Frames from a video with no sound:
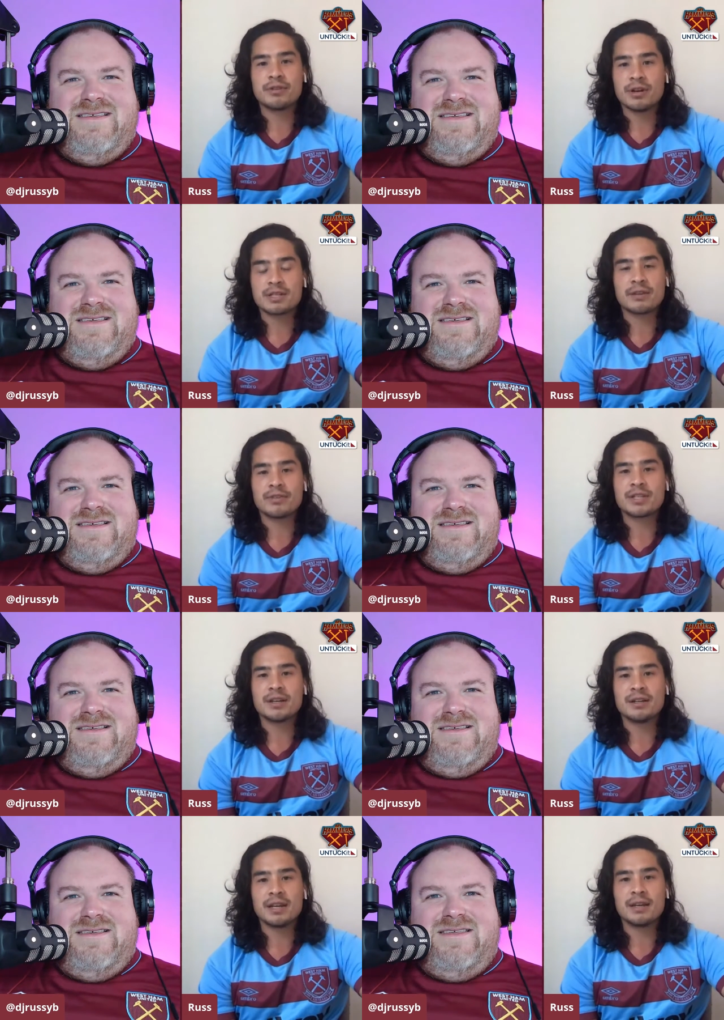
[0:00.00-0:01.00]
Speaker 1: for us. Every
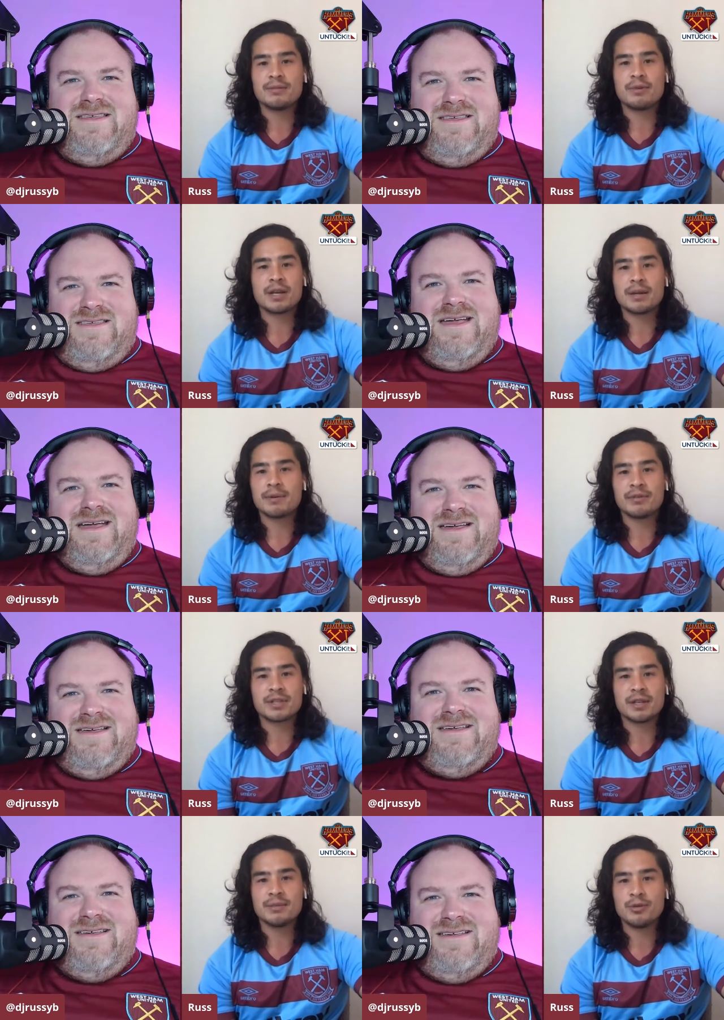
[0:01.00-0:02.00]
Sunday, wake up every
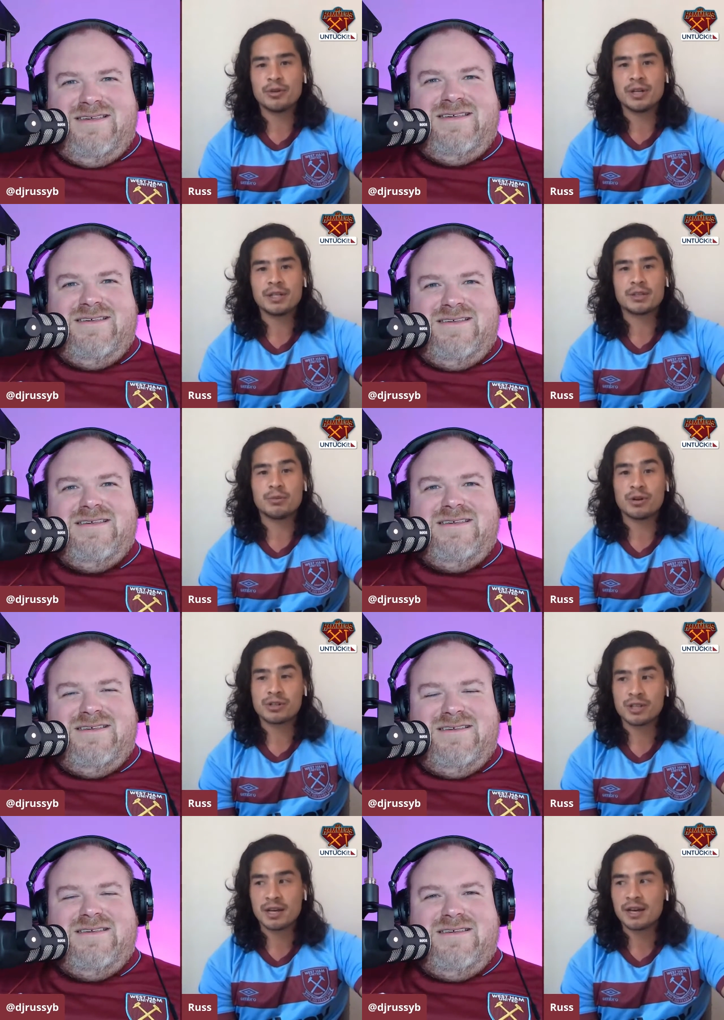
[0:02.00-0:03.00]
Sunday morning to
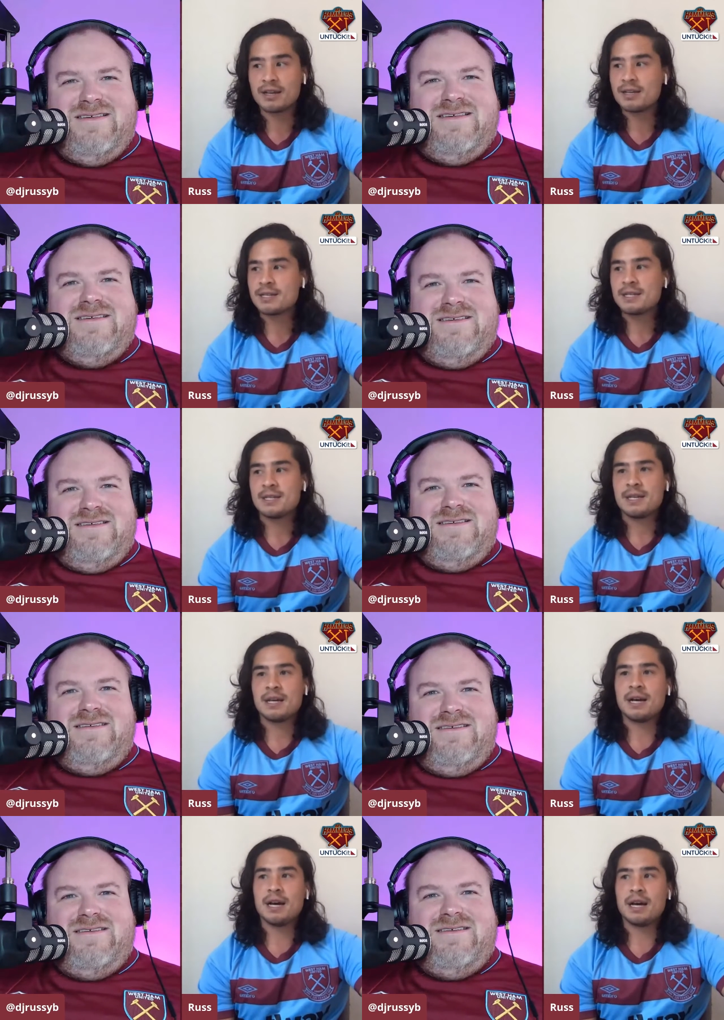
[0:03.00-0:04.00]
watch that.
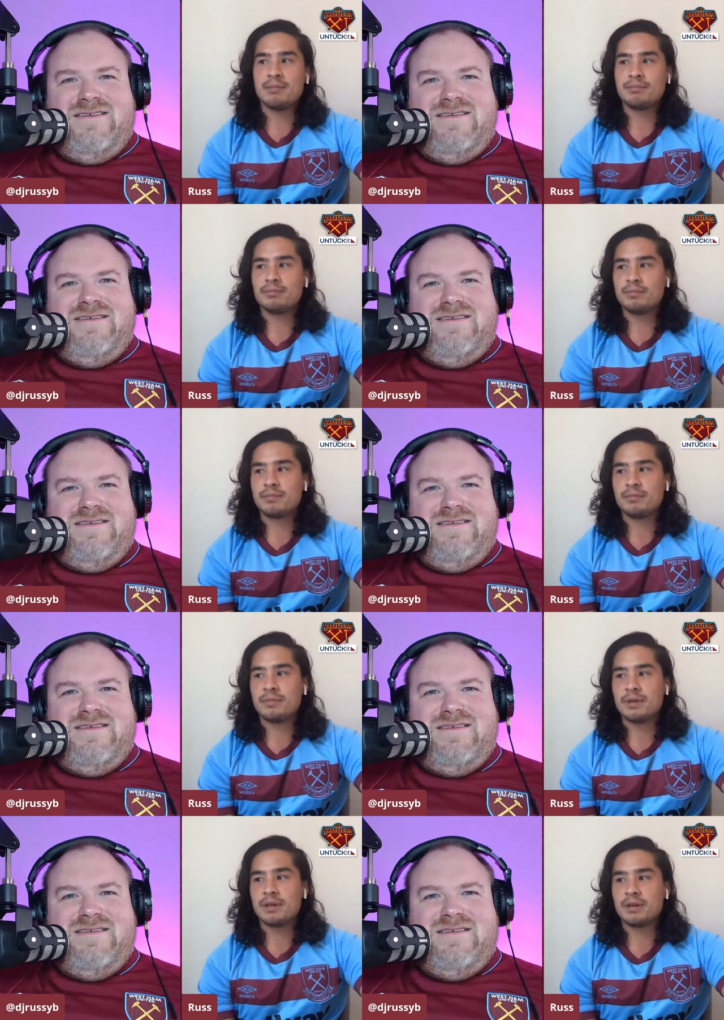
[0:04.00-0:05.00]
Um,
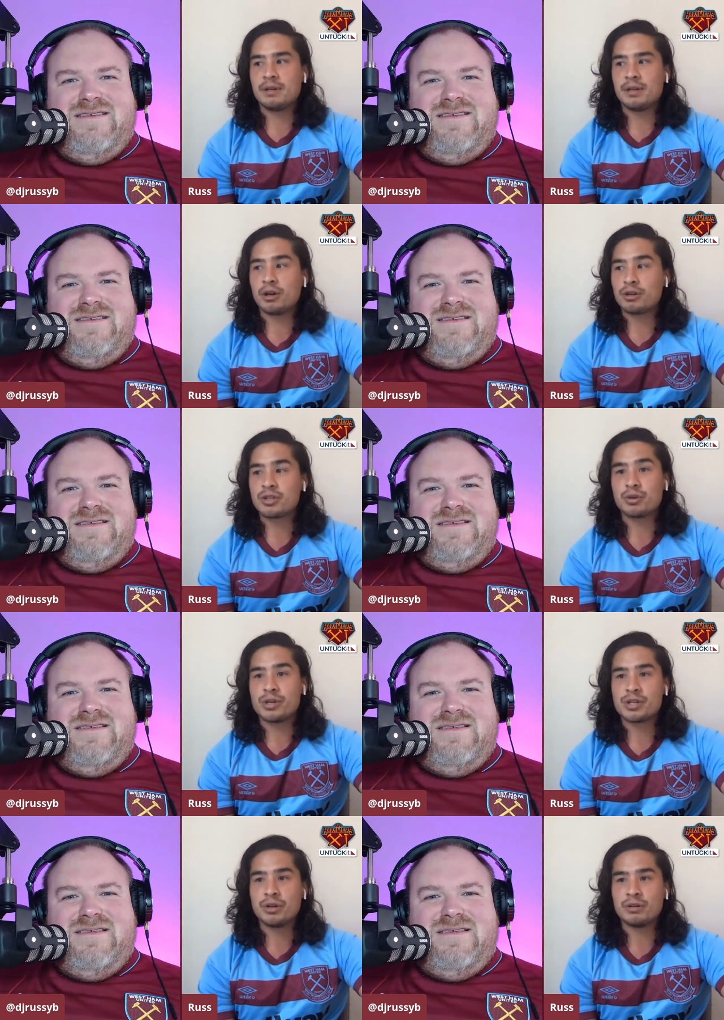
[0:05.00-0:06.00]
long story
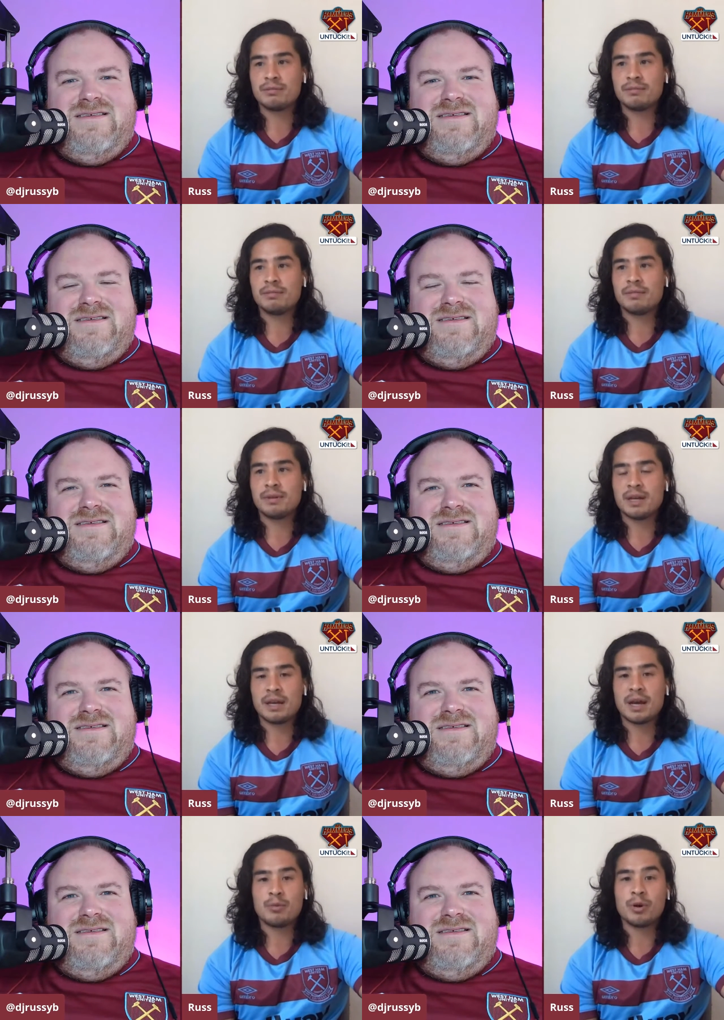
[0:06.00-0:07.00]
short,
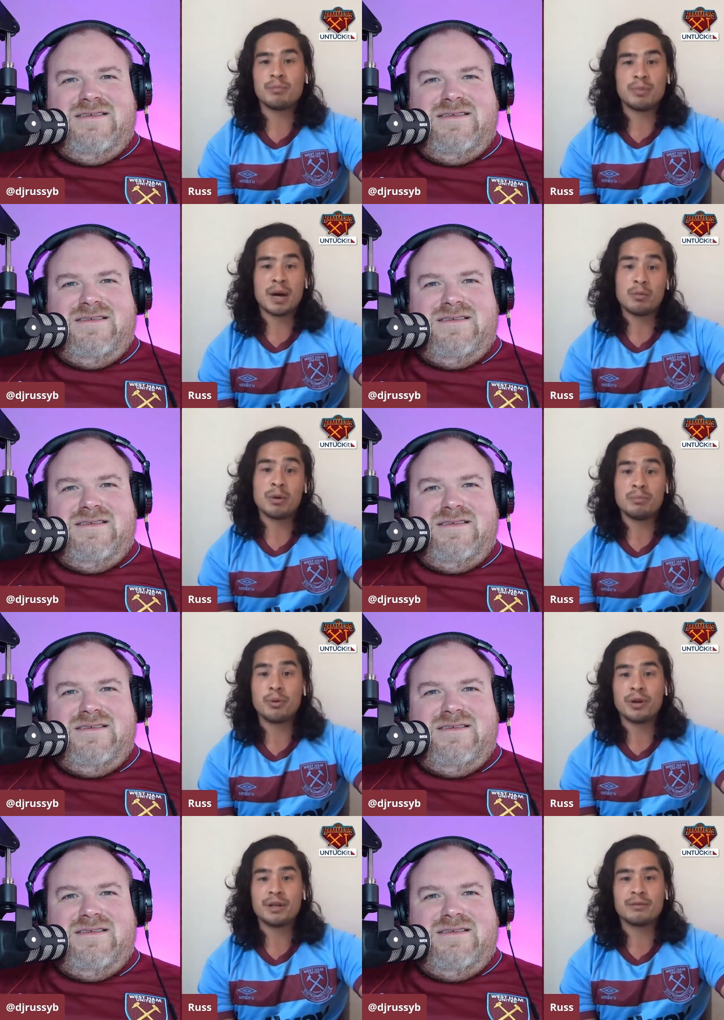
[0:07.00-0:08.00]
at one at one
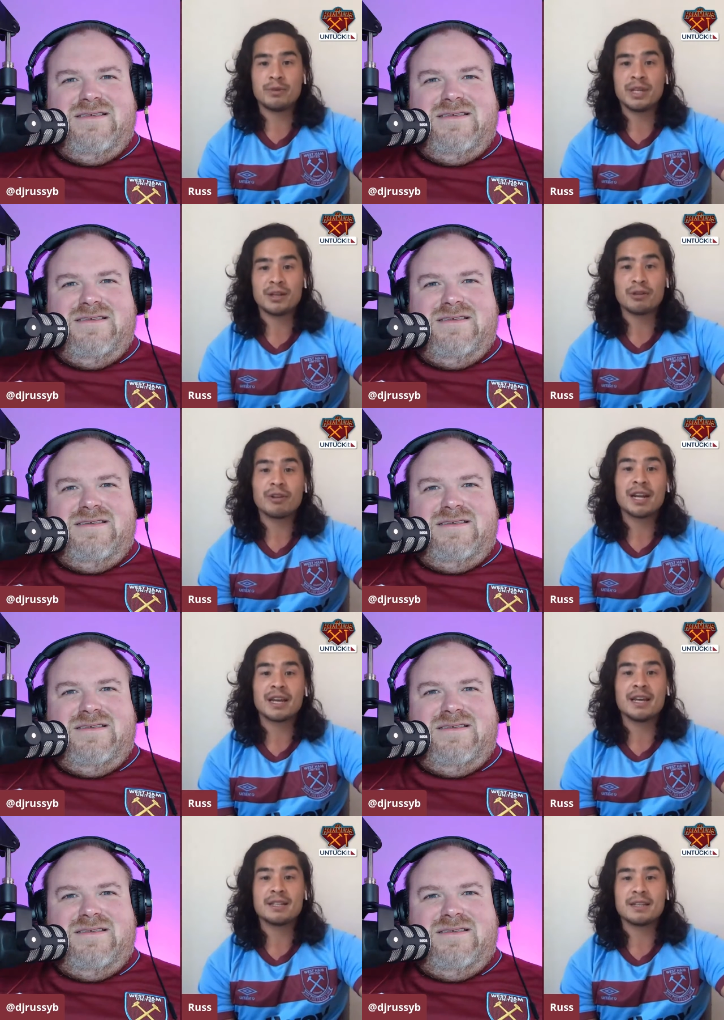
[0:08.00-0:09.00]
point we got
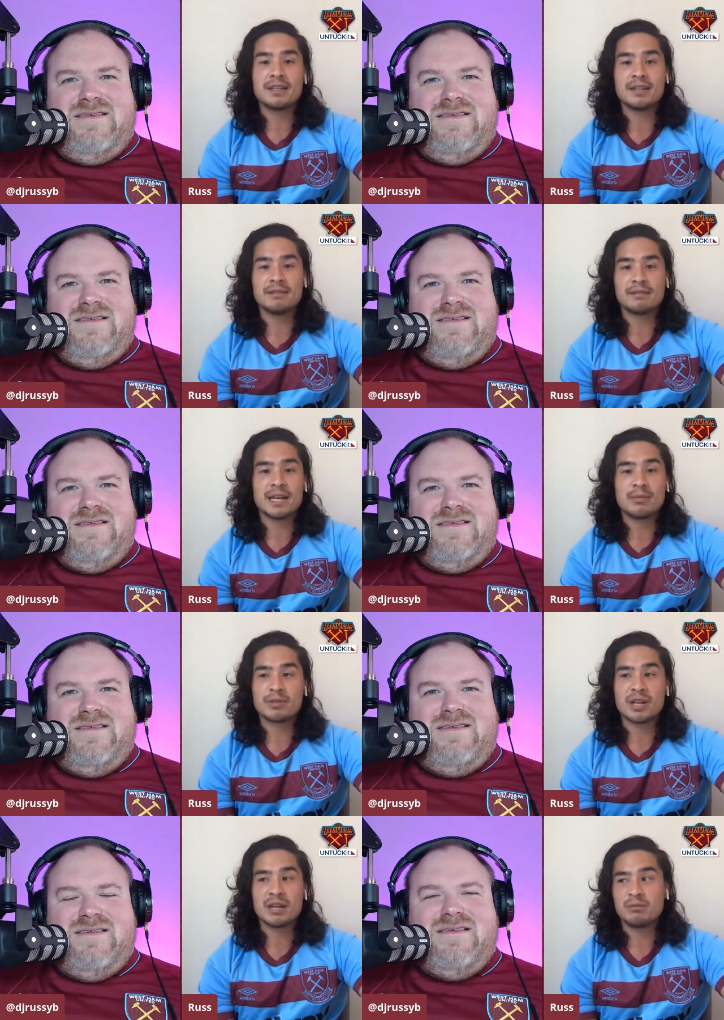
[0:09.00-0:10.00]
relegated, and Dad was
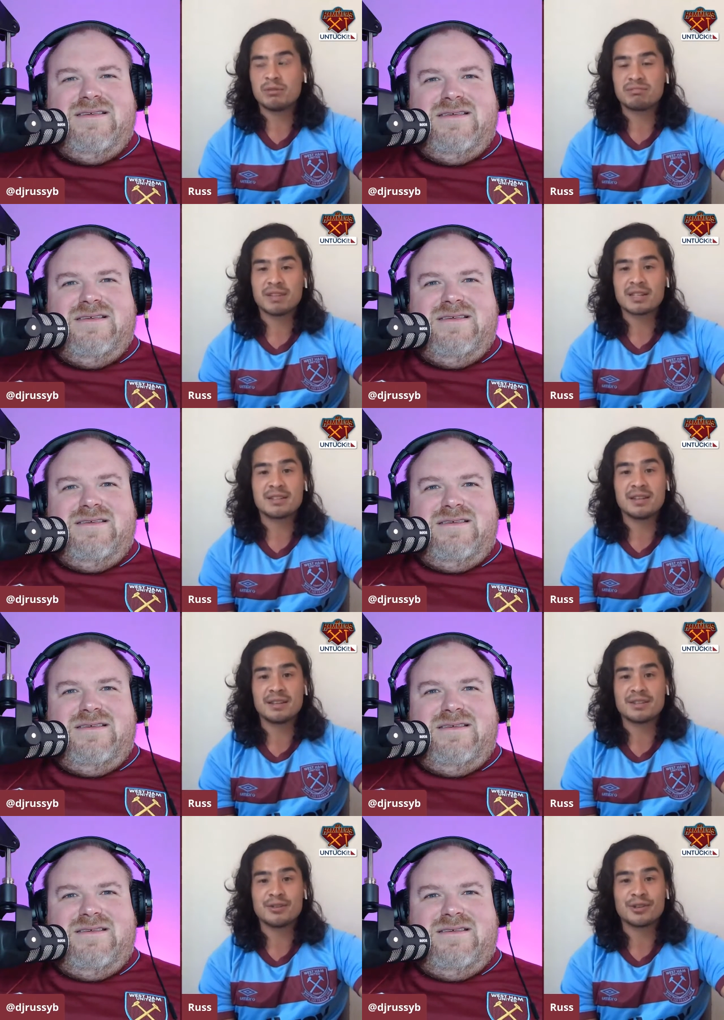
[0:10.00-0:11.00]
like, "Well, that's it.
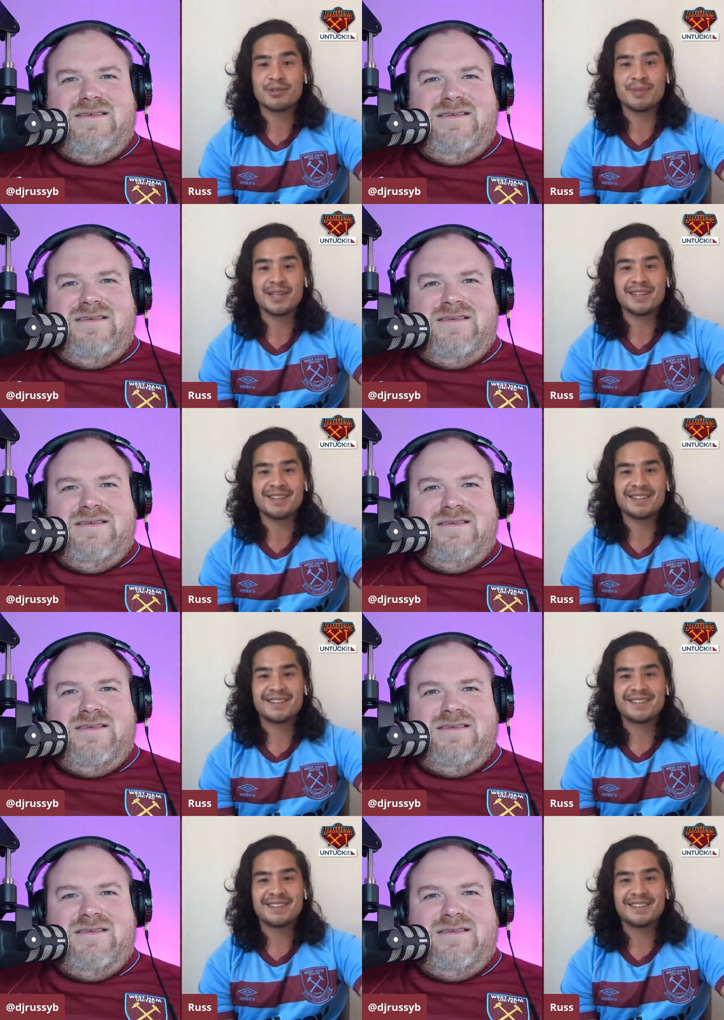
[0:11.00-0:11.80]
There's not going to be